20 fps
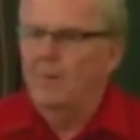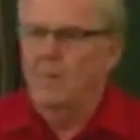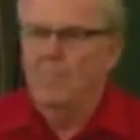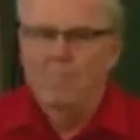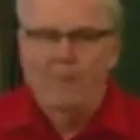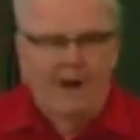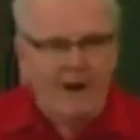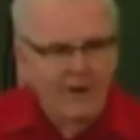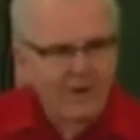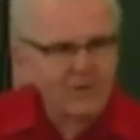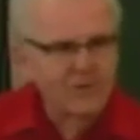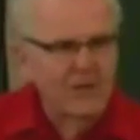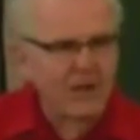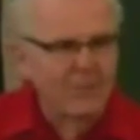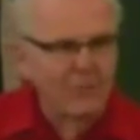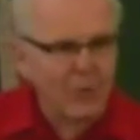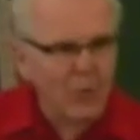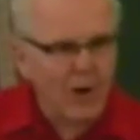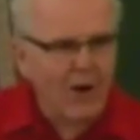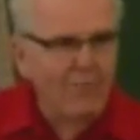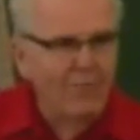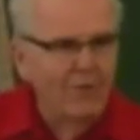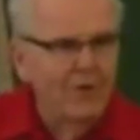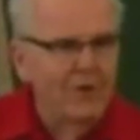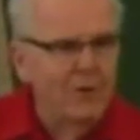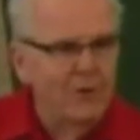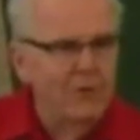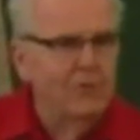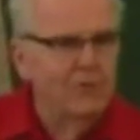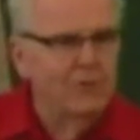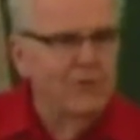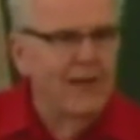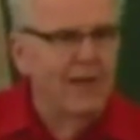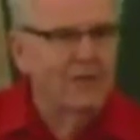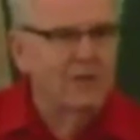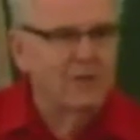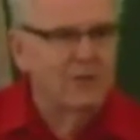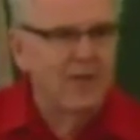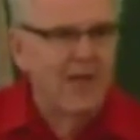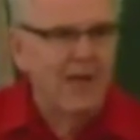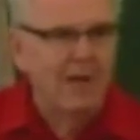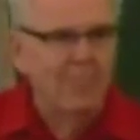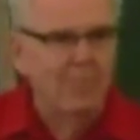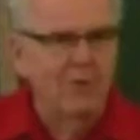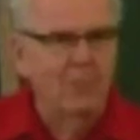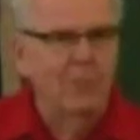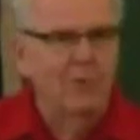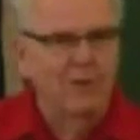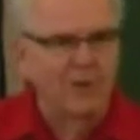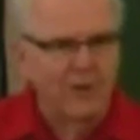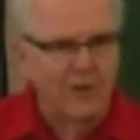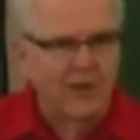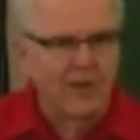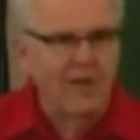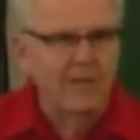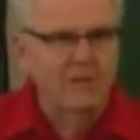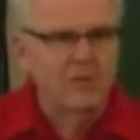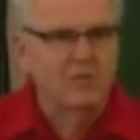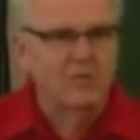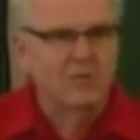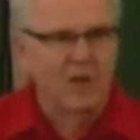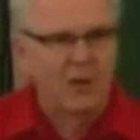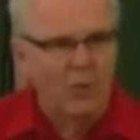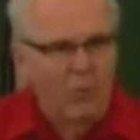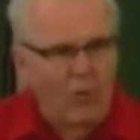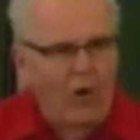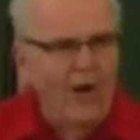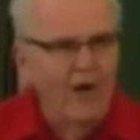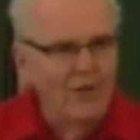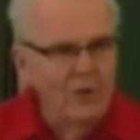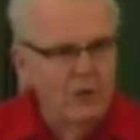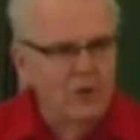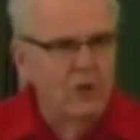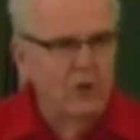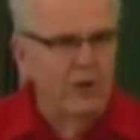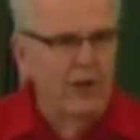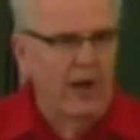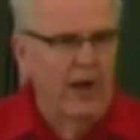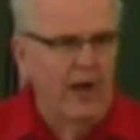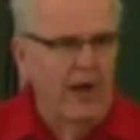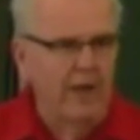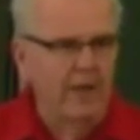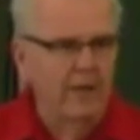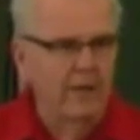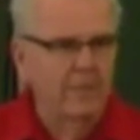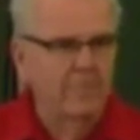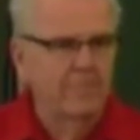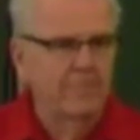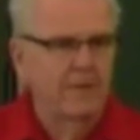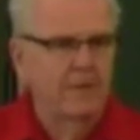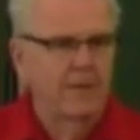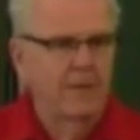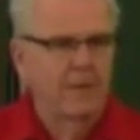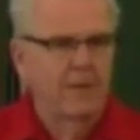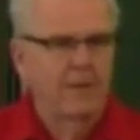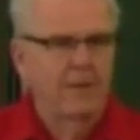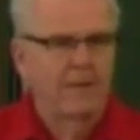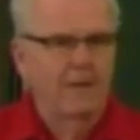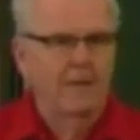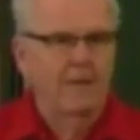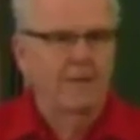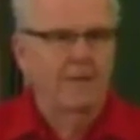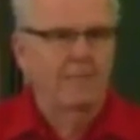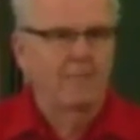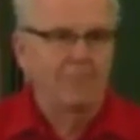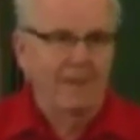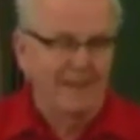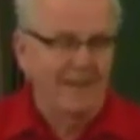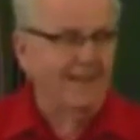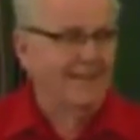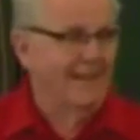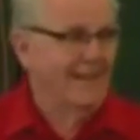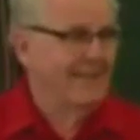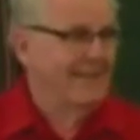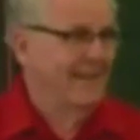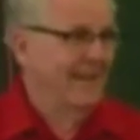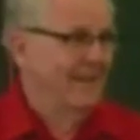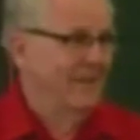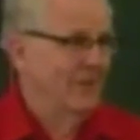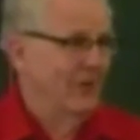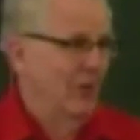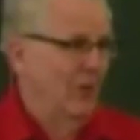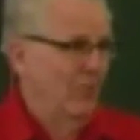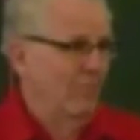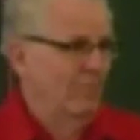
Parents, have you ever used that statement when your kids have said, Why should I? Because I said so.